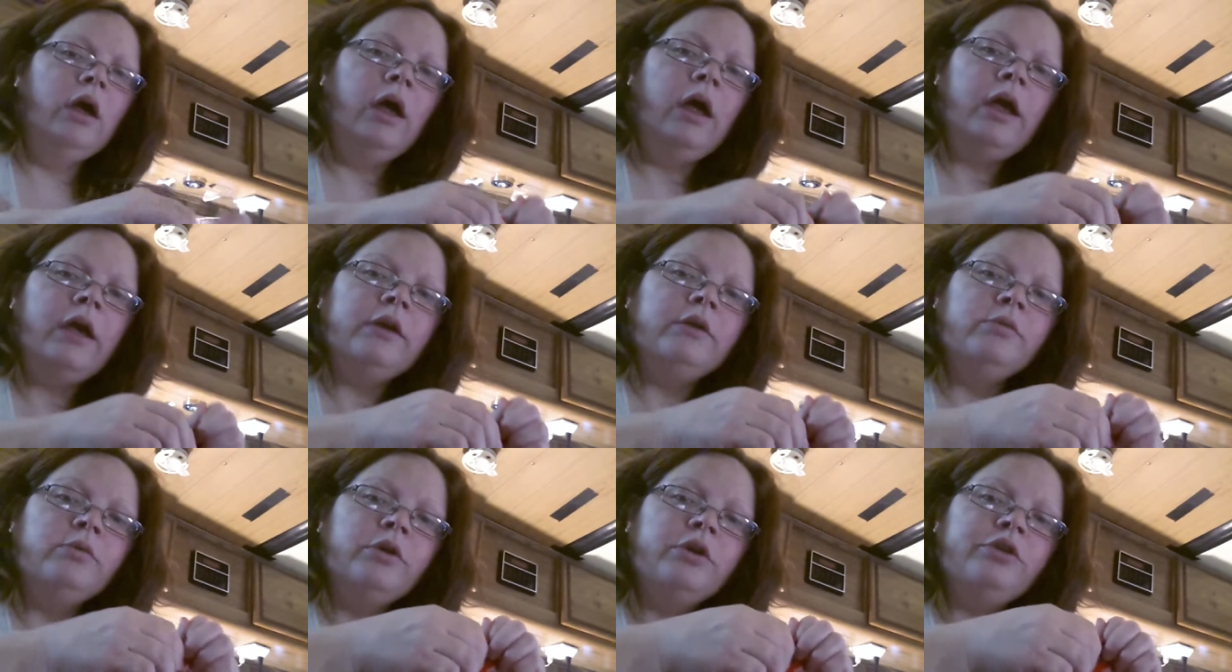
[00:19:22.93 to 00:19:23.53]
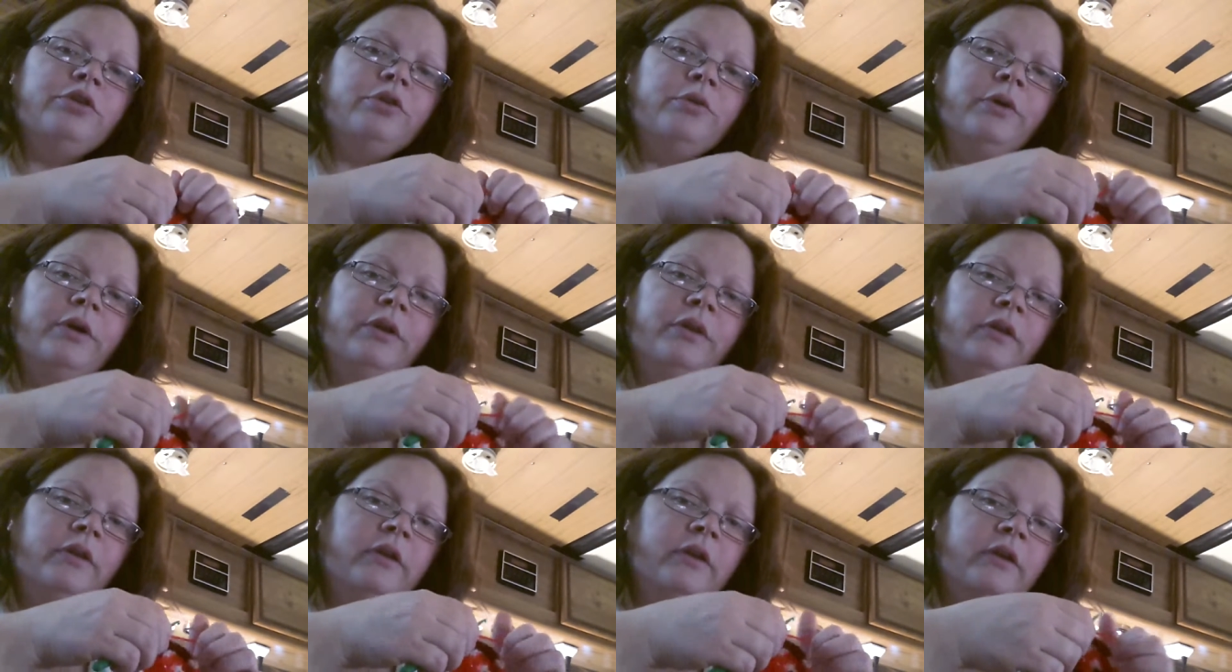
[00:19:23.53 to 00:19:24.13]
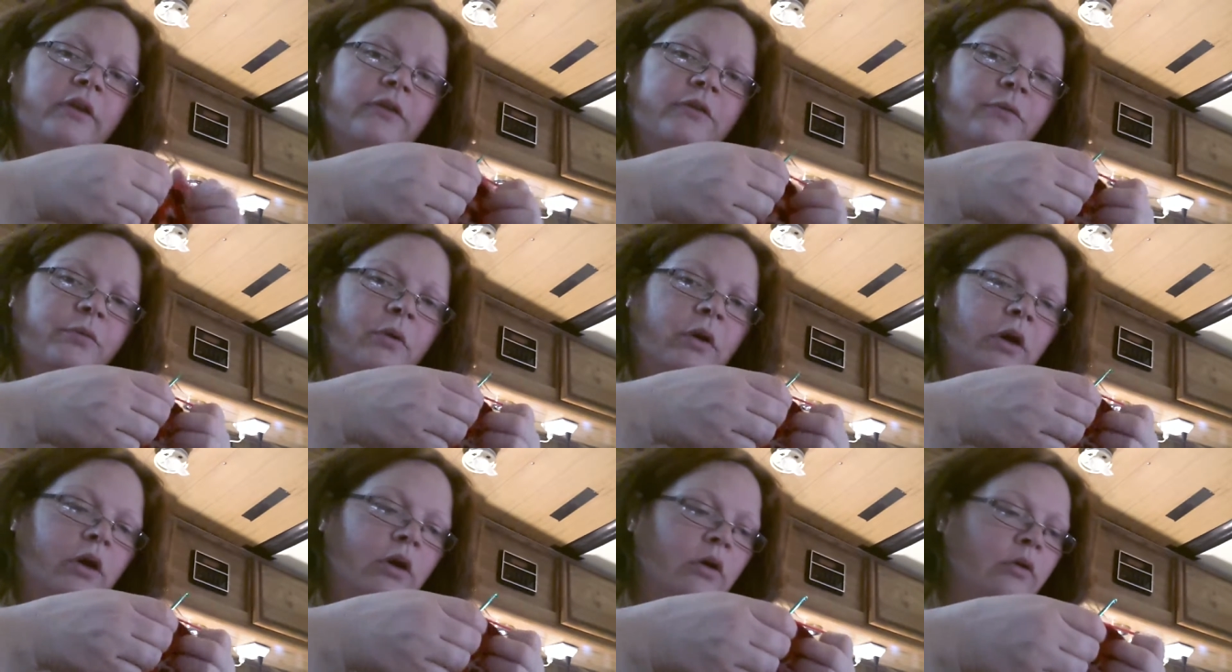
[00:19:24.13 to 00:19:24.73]
And we're doing this
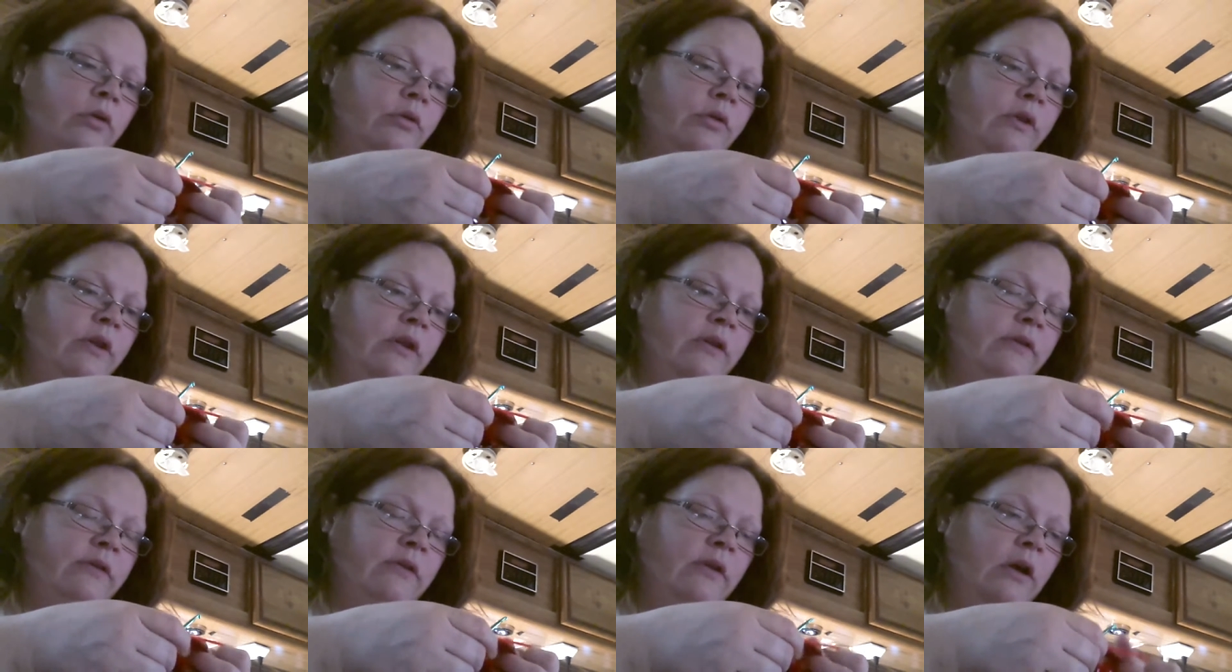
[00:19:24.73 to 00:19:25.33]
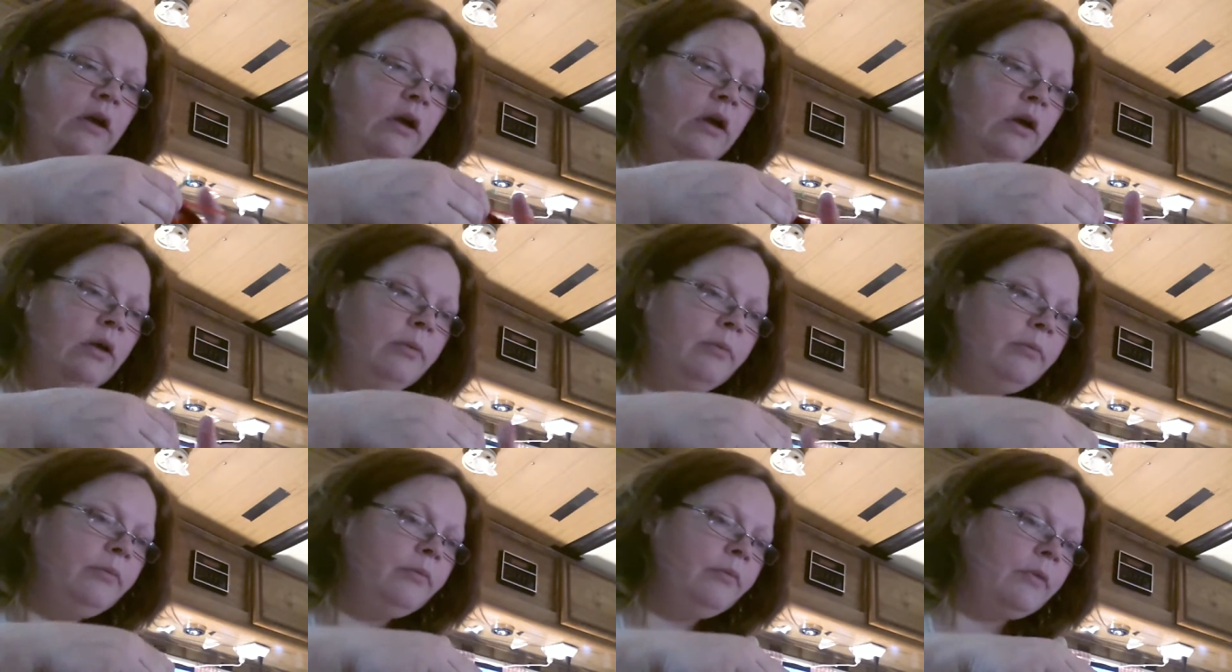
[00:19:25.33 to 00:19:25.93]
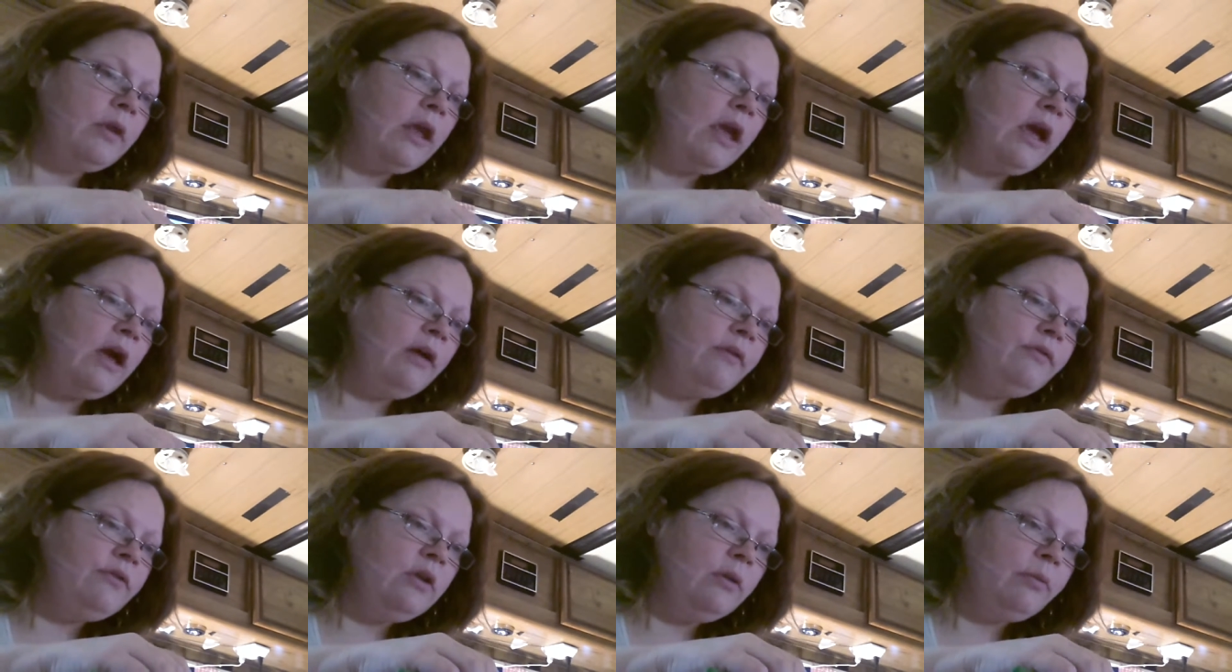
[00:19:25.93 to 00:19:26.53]
row, this
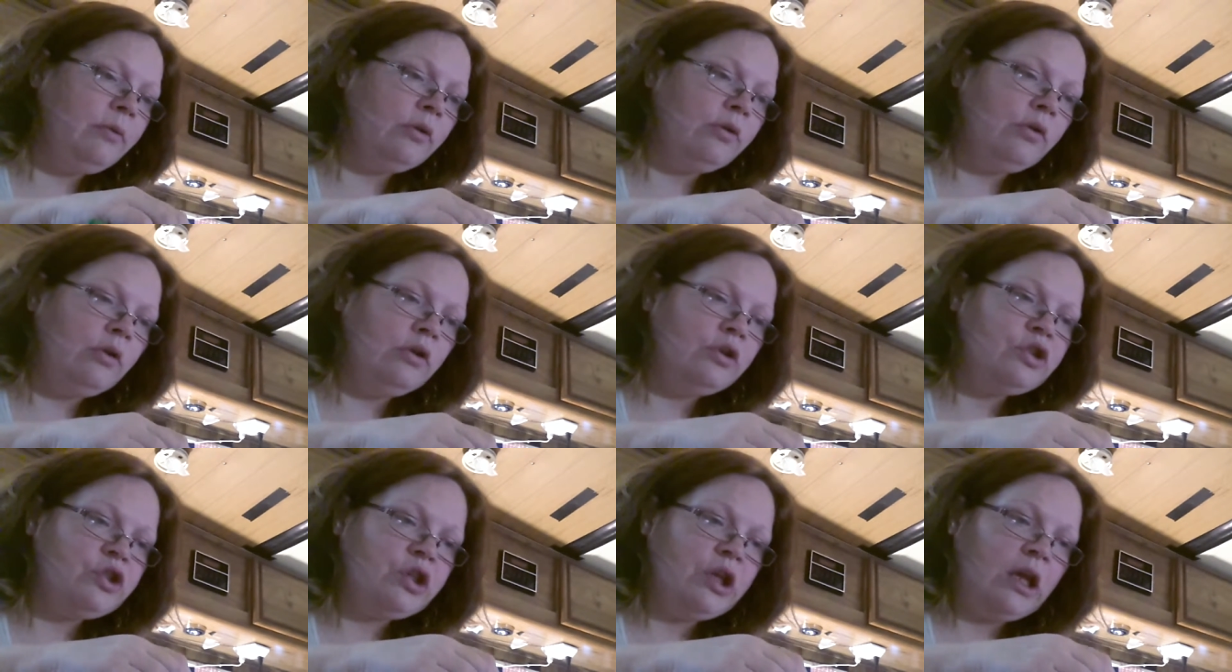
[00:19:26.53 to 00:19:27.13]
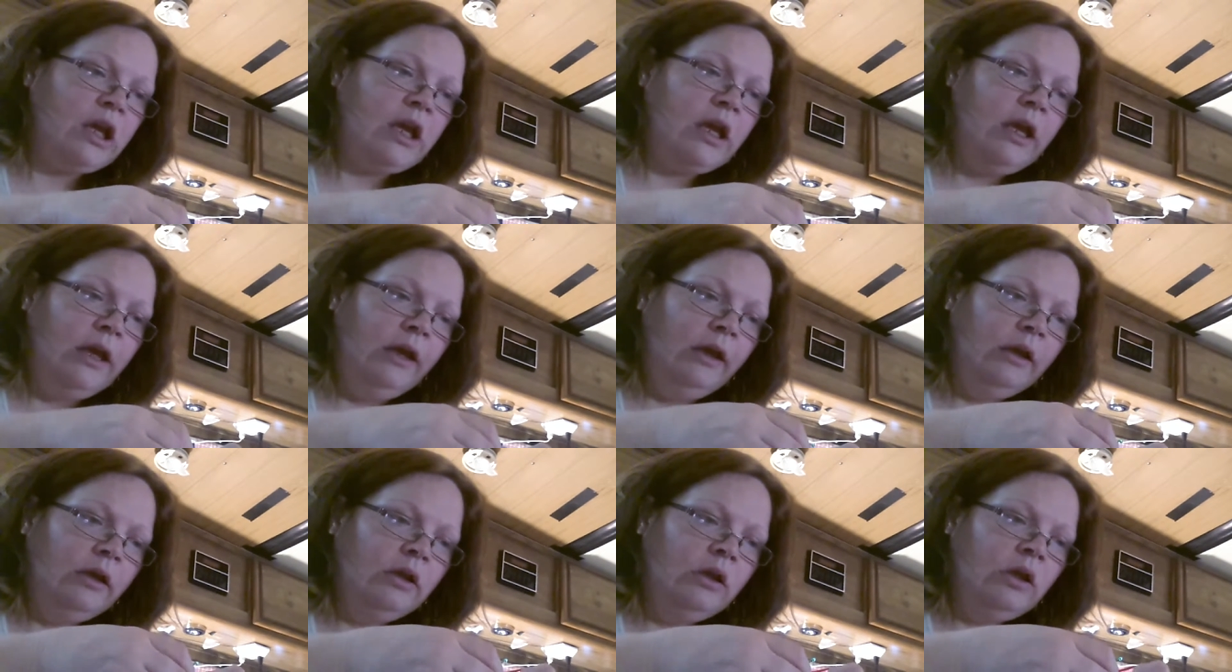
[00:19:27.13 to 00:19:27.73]
half double crochet